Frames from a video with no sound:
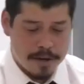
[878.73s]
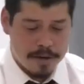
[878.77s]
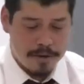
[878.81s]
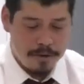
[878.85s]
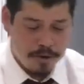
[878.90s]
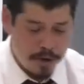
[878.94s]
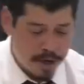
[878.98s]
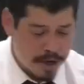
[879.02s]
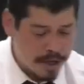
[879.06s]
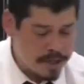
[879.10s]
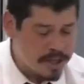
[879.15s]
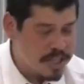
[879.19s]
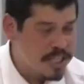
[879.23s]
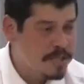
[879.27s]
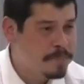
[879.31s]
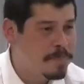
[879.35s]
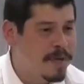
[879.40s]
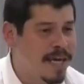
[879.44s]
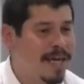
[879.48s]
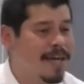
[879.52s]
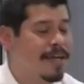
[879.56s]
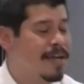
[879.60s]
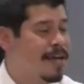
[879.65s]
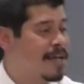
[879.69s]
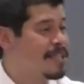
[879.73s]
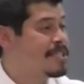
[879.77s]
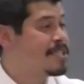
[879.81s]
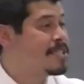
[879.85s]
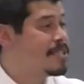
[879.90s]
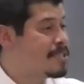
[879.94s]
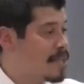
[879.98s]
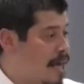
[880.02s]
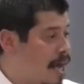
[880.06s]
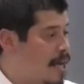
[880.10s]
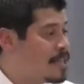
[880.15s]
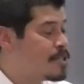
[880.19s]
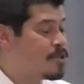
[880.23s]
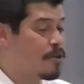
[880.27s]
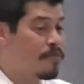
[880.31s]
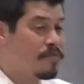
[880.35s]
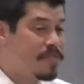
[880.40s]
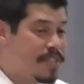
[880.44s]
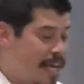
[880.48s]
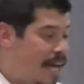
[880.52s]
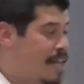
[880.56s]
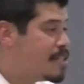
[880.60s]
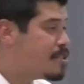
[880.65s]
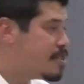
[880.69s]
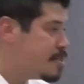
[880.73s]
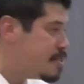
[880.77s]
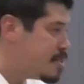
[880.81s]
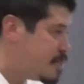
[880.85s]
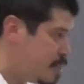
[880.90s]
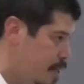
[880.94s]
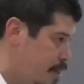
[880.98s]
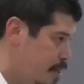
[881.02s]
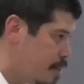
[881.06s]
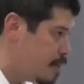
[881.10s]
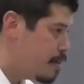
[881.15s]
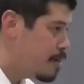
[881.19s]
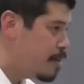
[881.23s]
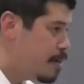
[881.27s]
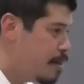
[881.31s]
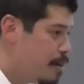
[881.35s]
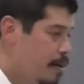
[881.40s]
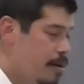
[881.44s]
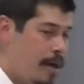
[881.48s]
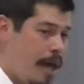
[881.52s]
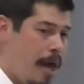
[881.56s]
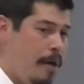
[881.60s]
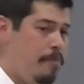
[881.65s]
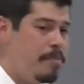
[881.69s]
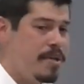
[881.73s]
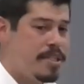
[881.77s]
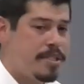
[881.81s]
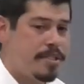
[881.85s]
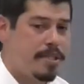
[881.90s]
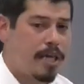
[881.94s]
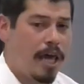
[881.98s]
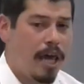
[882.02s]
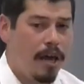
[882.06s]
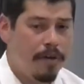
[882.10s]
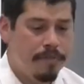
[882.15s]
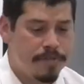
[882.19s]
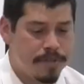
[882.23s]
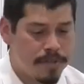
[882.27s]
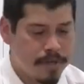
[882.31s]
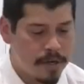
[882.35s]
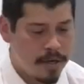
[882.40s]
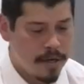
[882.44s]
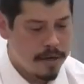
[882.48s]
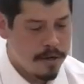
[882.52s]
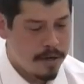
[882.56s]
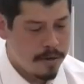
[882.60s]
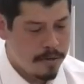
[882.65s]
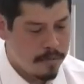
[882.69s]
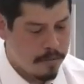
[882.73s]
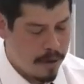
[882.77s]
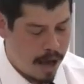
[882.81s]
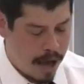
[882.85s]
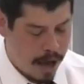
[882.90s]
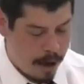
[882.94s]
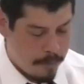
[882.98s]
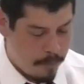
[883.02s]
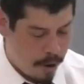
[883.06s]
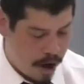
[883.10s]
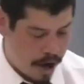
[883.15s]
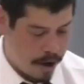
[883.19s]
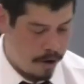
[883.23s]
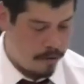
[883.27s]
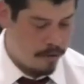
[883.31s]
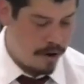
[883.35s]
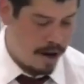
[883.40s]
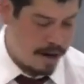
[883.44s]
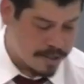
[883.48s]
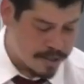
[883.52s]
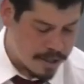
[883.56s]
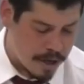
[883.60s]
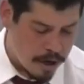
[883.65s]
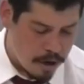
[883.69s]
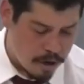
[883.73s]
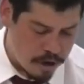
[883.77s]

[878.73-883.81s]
You can just be in a state of dead to sin and be saved uh, by grace.